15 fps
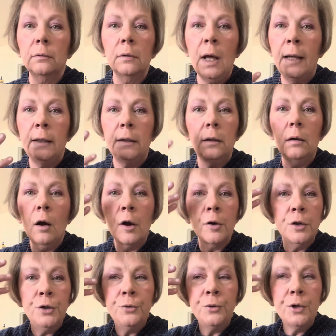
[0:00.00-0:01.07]
Like, are
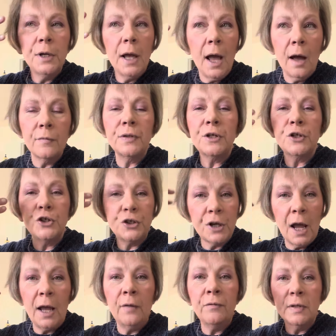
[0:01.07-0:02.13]
you going to have to
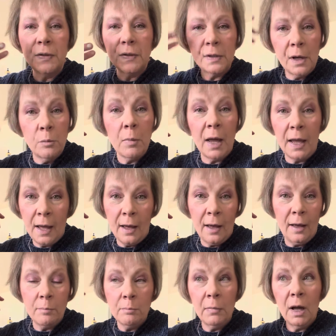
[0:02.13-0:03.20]
shave the side of
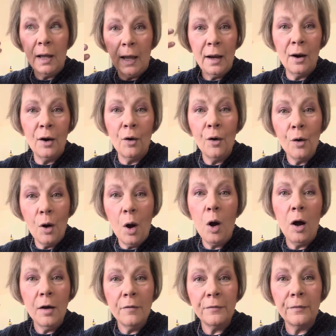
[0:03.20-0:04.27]
my hair
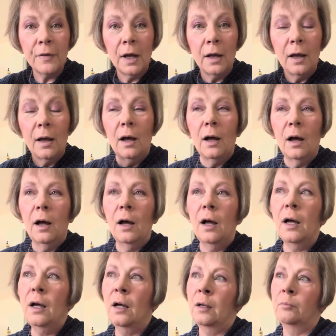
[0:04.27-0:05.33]
off
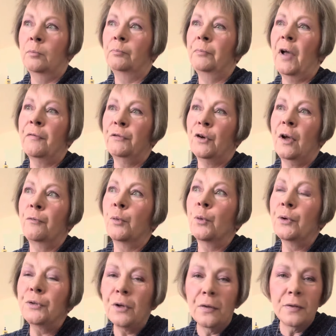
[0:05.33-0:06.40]
after I've
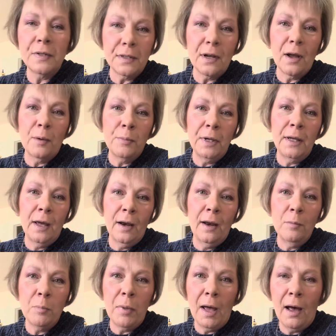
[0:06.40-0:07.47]
worked all this time to get
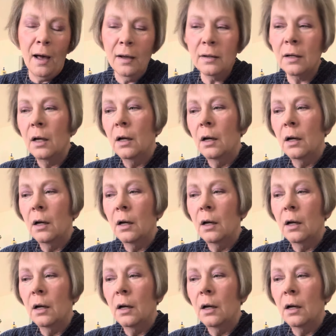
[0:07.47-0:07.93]
it back?